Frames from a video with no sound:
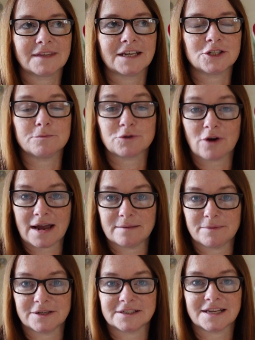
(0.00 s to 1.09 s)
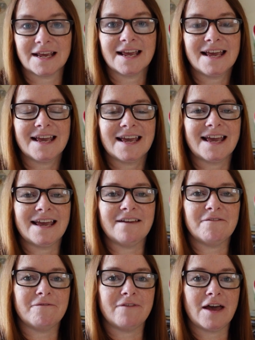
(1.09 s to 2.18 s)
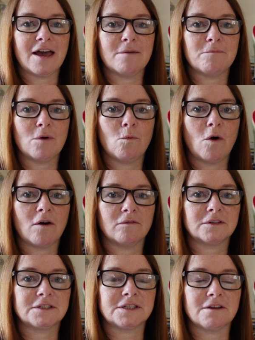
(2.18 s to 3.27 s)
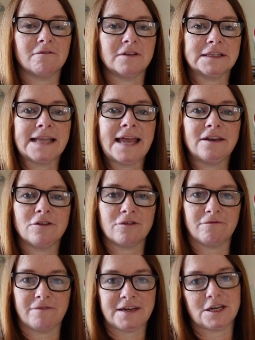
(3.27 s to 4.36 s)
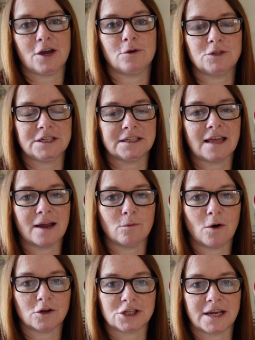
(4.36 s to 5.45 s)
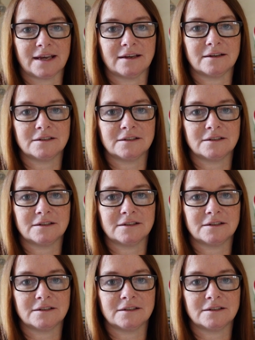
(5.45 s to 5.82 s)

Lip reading: subscribers if what length of video do you like watching?